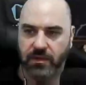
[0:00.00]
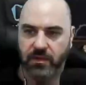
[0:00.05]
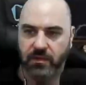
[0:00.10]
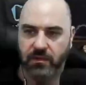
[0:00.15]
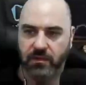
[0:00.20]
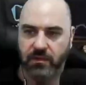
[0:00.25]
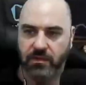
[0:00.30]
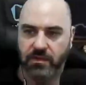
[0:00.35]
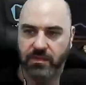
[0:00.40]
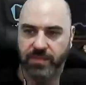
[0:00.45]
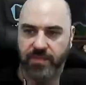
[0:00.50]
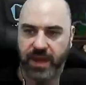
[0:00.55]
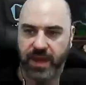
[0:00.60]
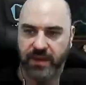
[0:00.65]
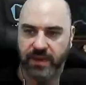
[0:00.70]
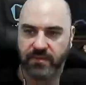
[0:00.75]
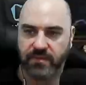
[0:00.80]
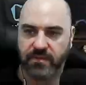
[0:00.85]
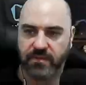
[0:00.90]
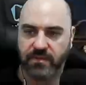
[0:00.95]
little
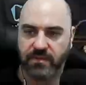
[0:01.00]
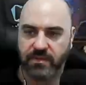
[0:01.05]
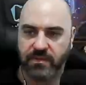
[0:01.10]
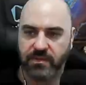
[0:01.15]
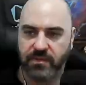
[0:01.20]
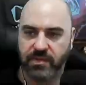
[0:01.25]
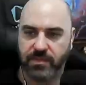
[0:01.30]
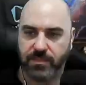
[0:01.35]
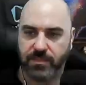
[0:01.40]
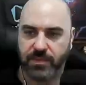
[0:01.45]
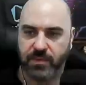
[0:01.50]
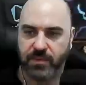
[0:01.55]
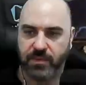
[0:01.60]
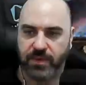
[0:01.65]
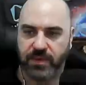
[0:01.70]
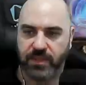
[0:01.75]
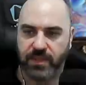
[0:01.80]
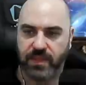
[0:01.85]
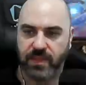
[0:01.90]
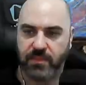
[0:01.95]
spiders just chipping away
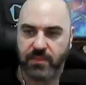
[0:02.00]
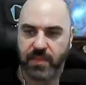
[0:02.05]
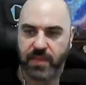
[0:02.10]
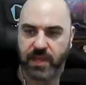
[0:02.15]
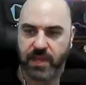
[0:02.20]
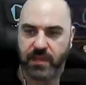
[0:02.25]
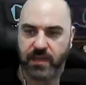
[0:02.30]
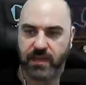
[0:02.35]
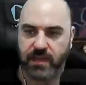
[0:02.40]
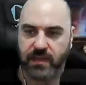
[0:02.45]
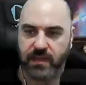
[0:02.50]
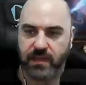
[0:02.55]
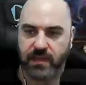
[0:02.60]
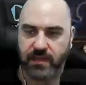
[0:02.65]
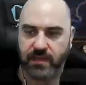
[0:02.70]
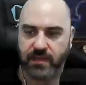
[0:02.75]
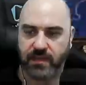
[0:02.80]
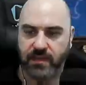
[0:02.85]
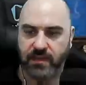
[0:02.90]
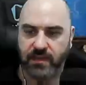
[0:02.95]
at that monolith.
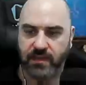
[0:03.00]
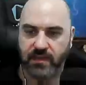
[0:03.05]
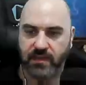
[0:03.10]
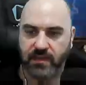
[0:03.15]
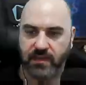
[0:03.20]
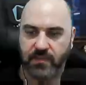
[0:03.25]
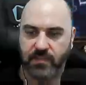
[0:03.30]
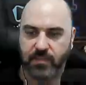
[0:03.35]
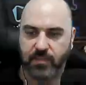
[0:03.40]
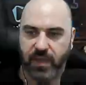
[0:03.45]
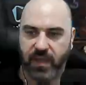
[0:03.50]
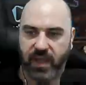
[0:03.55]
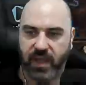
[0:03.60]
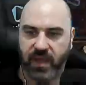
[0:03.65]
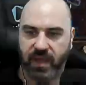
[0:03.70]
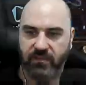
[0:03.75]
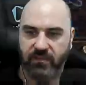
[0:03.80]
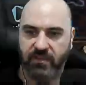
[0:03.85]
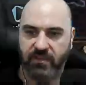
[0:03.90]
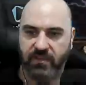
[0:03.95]

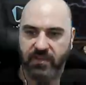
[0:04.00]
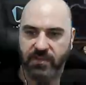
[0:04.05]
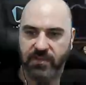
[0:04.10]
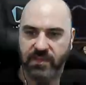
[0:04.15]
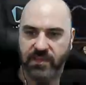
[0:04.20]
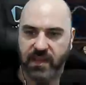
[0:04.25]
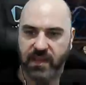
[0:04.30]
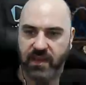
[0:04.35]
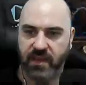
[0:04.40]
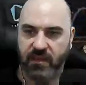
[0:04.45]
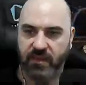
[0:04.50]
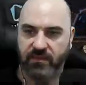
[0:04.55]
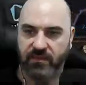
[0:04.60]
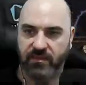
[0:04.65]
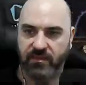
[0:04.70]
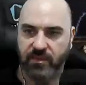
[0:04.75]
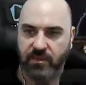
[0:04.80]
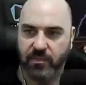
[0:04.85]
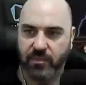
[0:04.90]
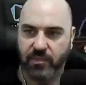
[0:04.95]
Behaving themselves
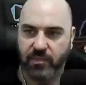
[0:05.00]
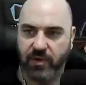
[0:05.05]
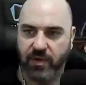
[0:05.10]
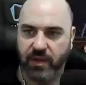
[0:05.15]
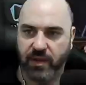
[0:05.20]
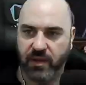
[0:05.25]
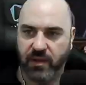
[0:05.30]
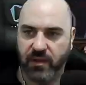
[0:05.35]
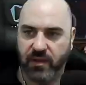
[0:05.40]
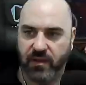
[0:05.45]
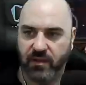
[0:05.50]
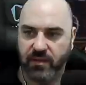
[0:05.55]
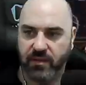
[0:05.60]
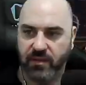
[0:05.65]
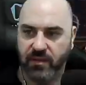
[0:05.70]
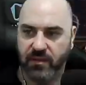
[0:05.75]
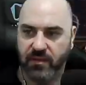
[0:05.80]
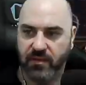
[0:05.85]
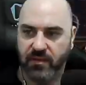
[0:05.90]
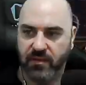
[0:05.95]
with the prey
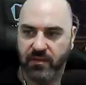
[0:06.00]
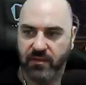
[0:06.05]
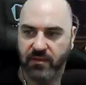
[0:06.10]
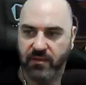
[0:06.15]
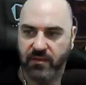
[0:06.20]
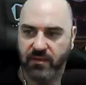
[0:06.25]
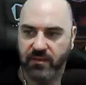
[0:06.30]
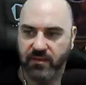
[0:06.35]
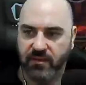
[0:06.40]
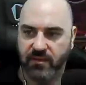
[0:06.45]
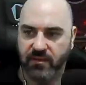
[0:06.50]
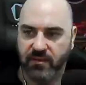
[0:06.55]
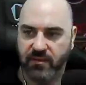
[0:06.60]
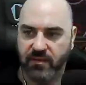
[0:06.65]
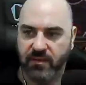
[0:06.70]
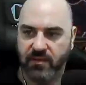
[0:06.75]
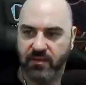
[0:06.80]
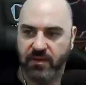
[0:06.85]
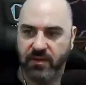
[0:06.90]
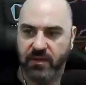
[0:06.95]

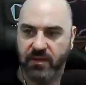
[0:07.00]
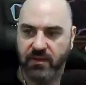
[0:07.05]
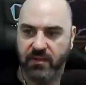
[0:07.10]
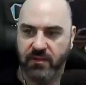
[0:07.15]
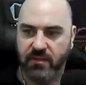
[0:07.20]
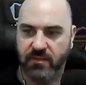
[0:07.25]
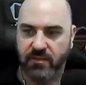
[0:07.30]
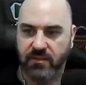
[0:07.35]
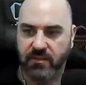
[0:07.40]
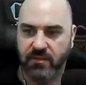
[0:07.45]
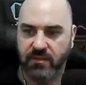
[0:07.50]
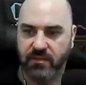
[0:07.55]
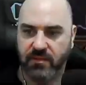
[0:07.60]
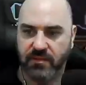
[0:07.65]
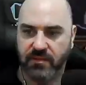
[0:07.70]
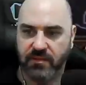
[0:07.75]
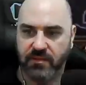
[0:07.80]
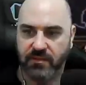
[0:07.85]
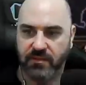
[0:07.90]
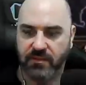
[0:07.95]
target.
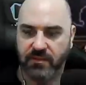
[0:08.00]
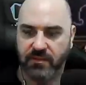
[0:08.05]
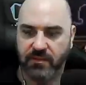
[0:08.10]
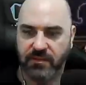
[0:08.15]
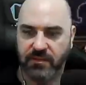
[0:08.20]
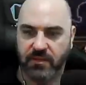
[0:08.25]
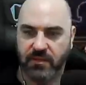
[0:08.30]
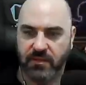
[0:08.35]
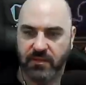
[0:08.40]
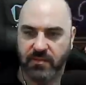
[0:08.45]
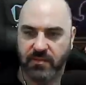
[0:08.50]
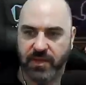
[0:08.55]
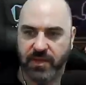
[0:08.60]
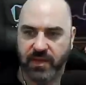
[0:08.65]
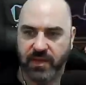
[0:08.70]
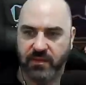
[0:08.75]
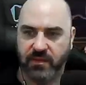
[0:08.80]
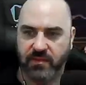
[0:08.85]
Good little spiders.